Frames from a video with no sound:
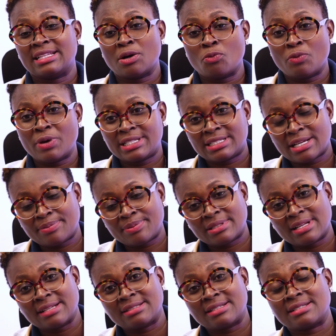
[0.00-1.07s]
the waste
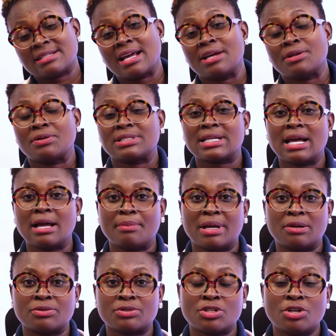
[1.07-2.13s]
substances cannot come
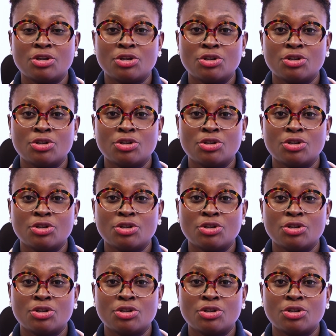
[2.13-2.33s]
out.